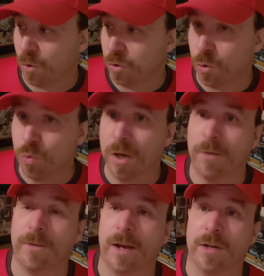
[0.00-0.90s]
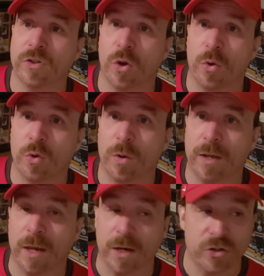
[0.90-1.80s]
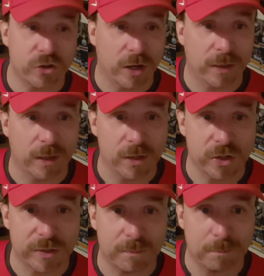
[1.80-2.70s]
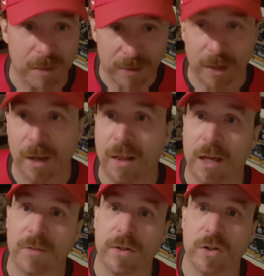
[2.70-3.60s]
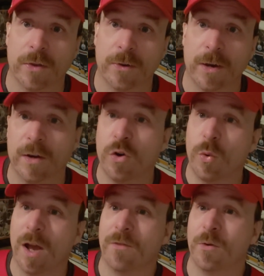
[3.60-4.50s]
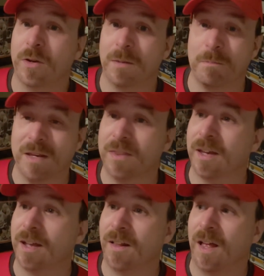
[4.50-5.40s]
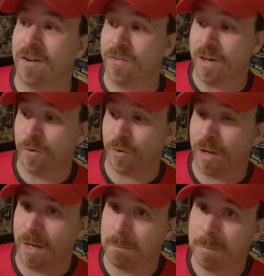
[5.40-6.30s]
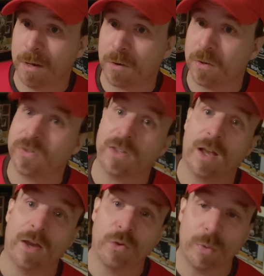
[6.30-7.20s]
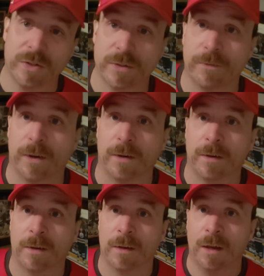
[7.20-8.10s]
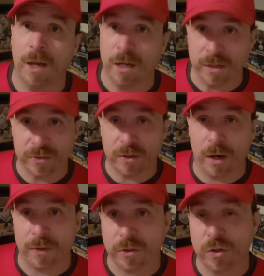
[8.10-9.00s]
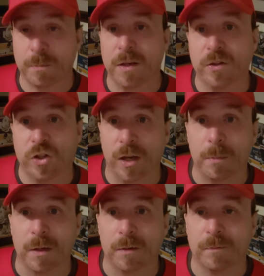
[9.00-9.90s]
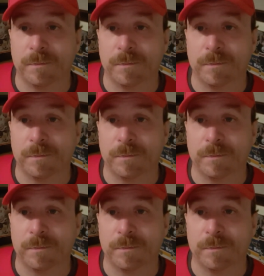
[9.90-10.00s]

Two tough guys go into a cage and they just beat the hell out of each other, and whoever can beat the hell out of the other guy better is the guy that wins the fight. And he's the guy that's going to be the champion.